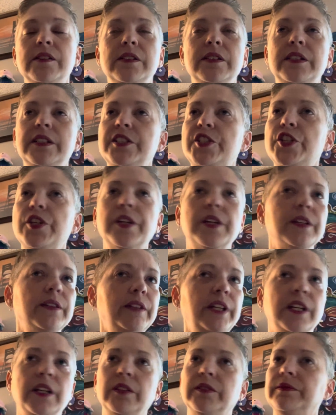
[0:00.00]
it
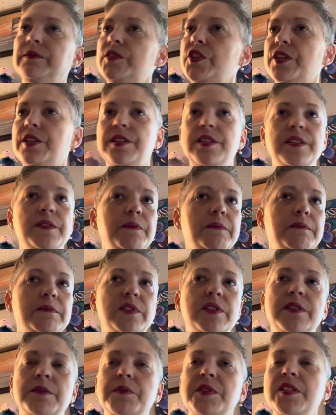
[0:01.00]
took some
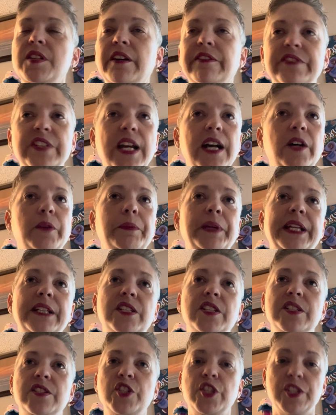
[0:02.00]
stuff to help me,
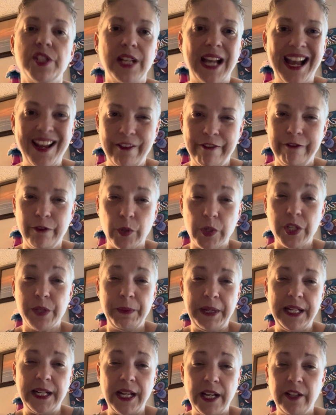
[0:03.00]
to just kind of force
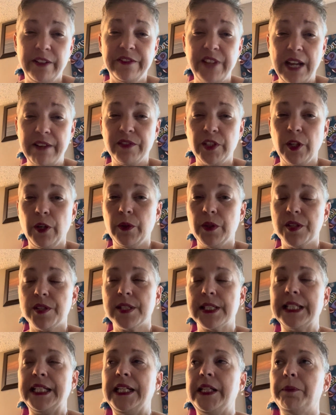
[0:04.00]
me to have to go to
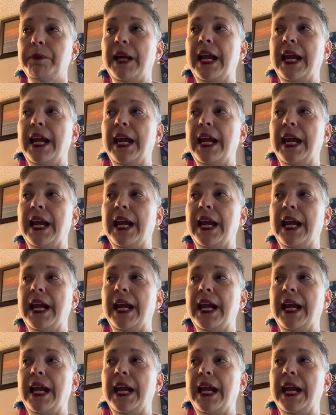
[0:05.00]
sleep.